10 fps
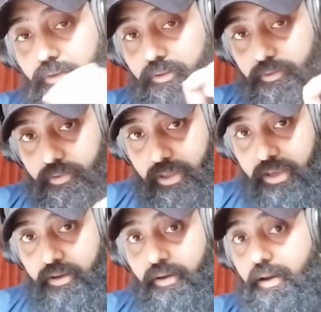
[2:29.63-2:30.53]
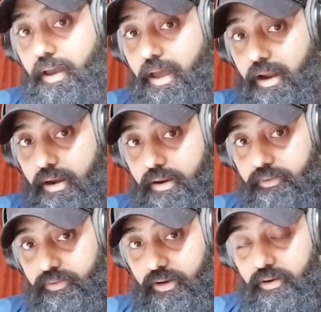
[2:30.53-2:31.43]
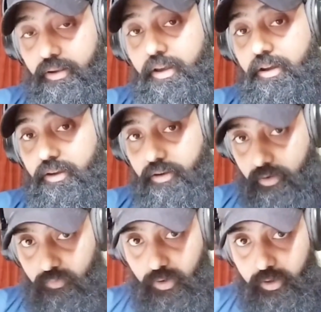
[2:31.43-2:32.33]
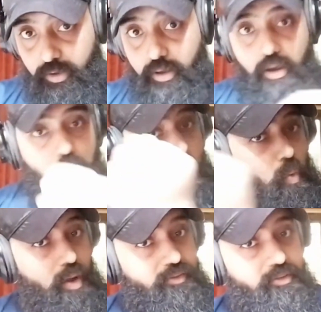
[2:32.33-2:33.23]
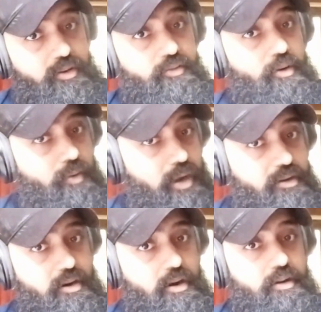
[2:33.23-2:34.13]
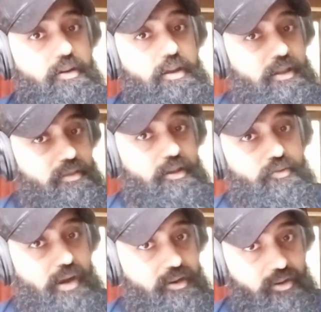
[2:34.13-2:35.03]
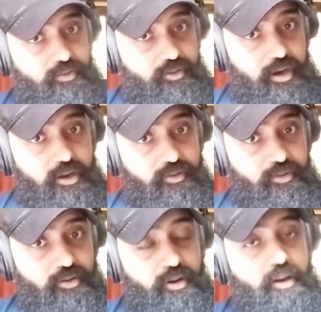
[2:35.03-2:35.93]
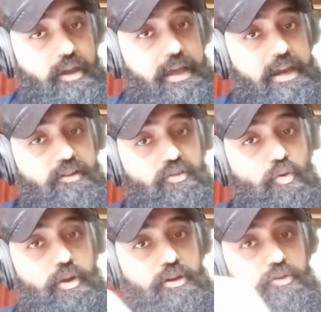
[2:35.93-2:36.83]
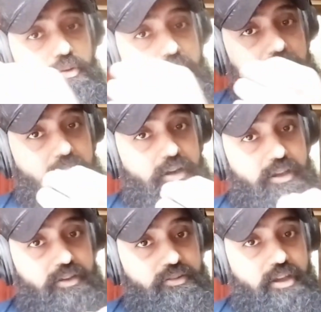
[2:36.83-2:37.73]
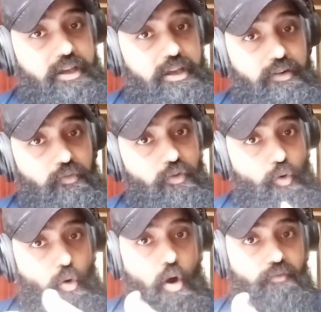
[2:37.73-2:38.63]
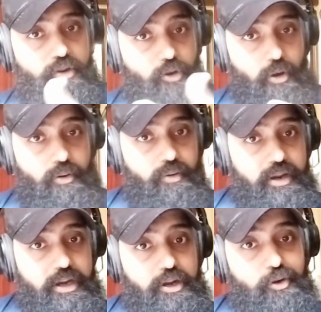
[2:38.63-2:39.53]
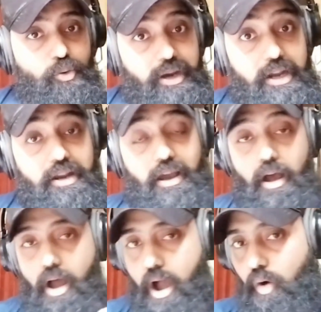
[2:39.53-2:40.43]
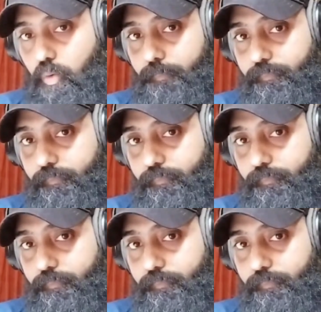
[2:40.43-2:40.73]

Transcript: Think and listen carefully. Once there's a rate cut in the United States, it's going to increase the inflow of dollar into India. How?